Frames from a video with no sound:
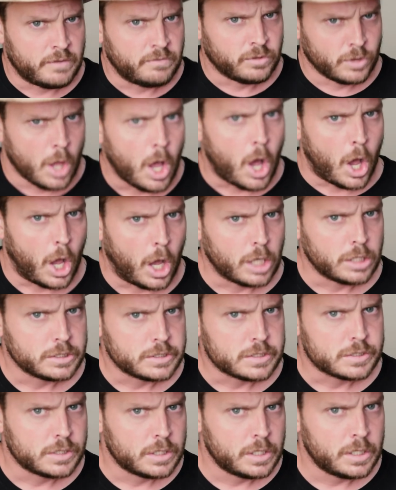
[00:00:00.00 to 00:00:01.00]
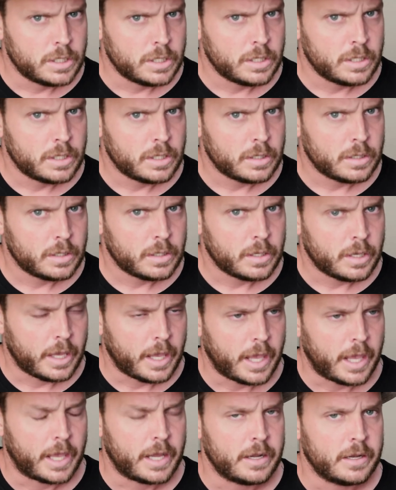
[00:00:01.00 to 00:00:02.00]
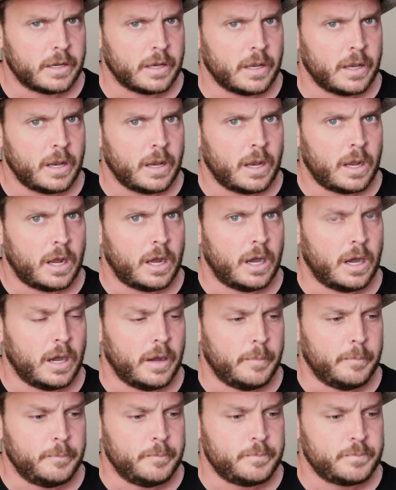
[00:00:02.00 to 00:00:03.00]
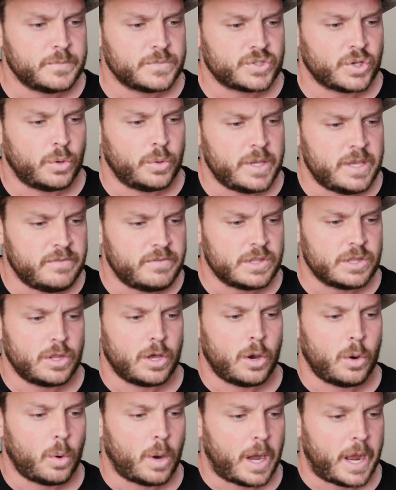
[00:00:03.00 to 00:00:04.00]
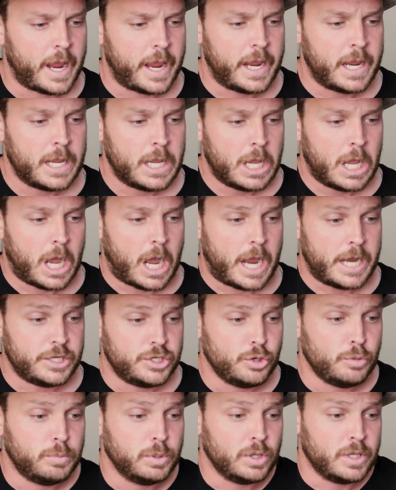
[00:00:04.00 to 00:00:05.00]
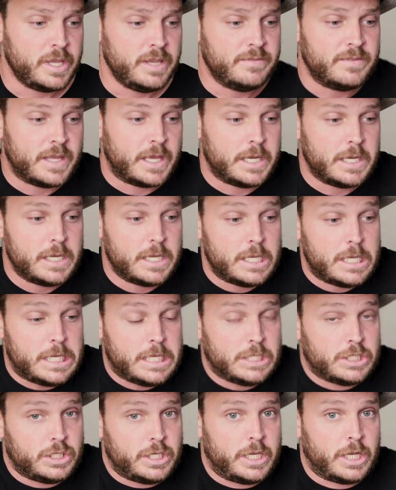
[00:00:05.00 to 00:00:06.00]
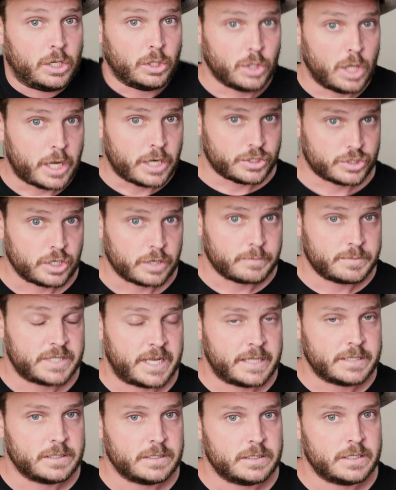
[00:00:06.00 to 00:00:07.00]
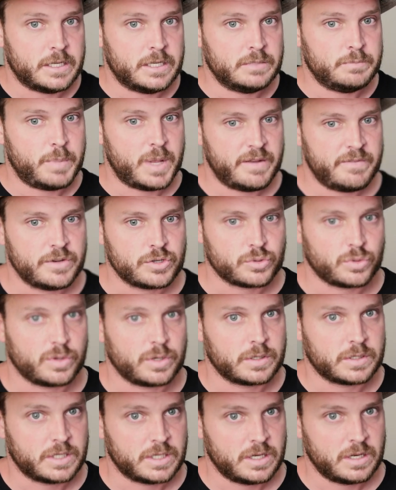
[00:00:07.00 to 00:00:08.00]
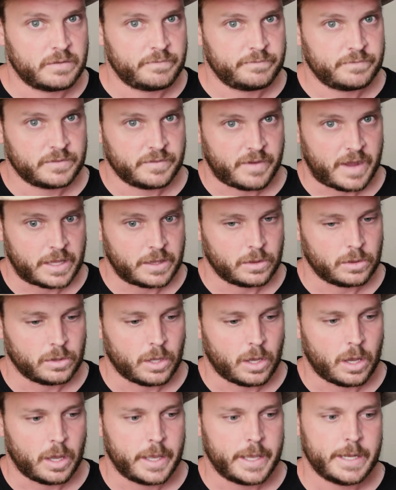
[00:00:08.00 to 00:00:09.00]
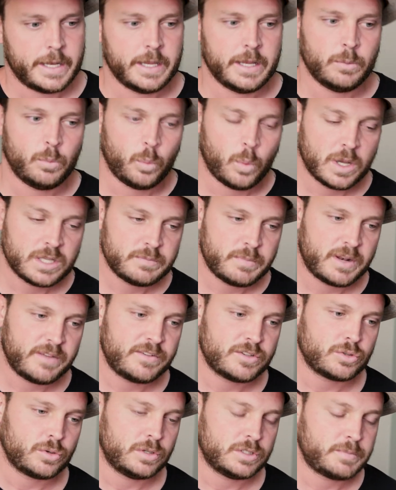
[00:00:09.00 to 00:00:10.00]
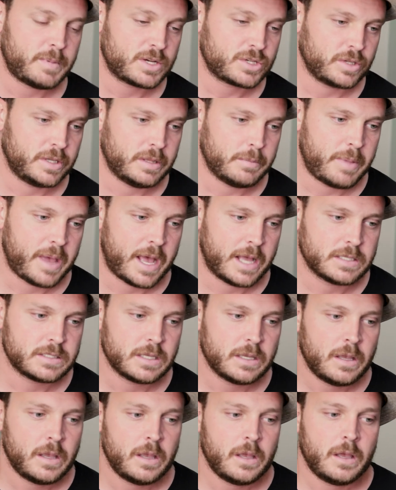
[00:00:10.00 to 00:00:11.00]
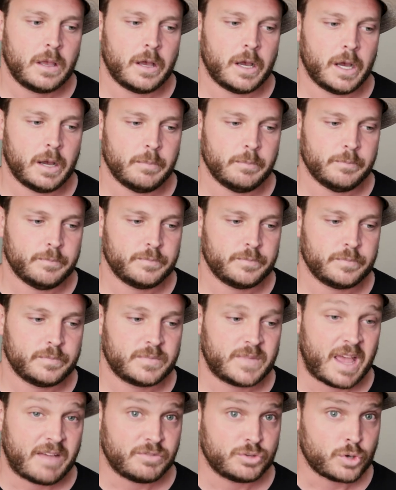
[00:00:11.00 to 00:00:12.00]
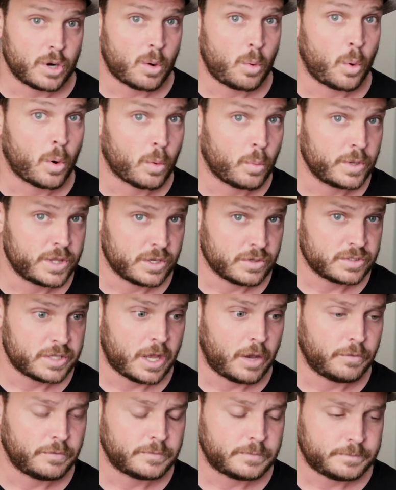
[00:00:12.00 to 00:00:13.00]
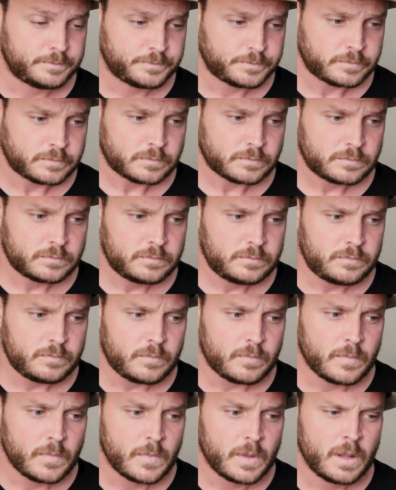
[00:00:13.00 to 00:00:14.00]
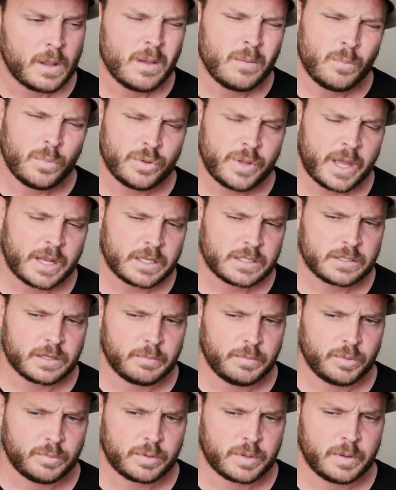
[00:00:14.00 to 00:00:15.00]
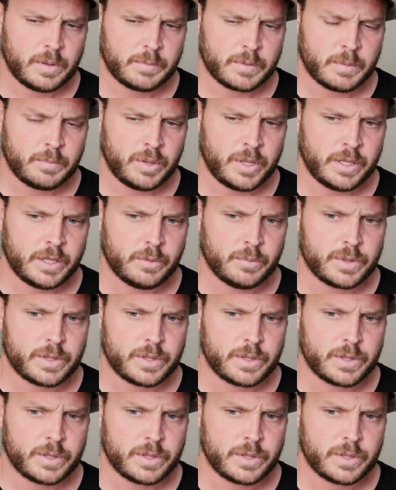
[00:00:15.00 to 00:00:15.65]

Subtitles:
of laws, and so even though I do believe that in a lot of circumstances it is beneficial to defy the law, and it was beneficial, especially in the past, to have a drug war with yourself. Well, not completely